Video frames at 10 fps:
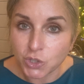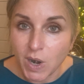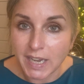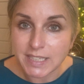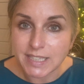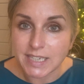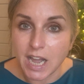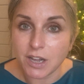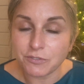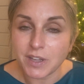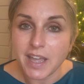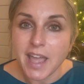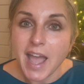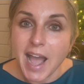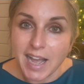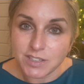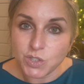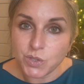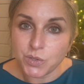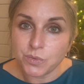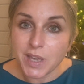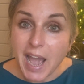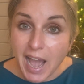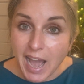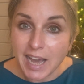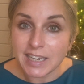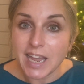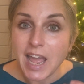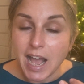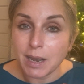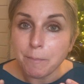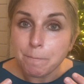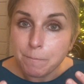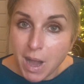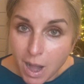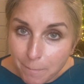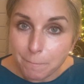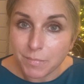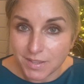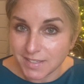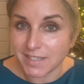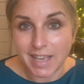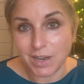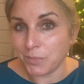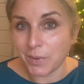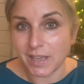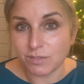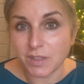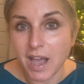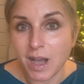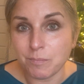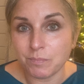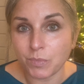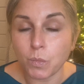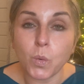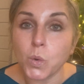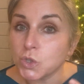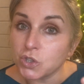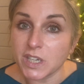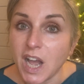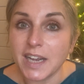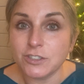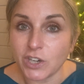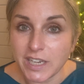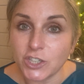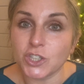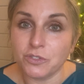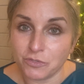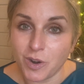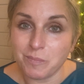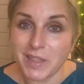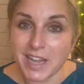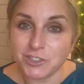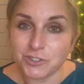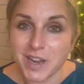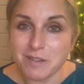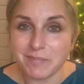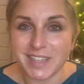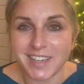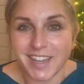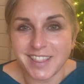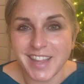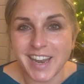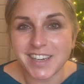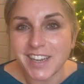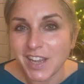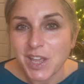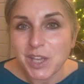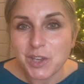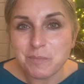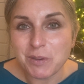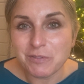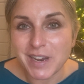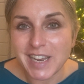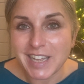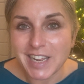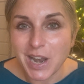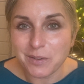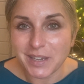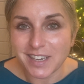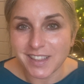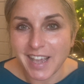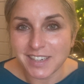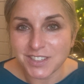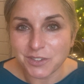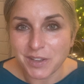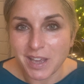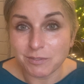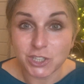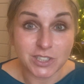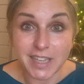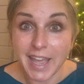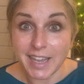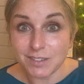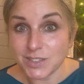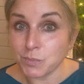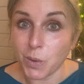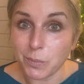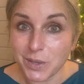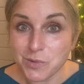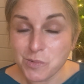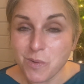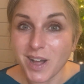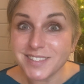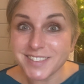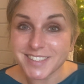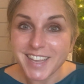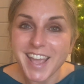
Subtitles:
dry stuff as you can and pump the skin with water and hydration from that treatment, and then you'll be really glowy at the end of it, which is, hey, it's what we all want.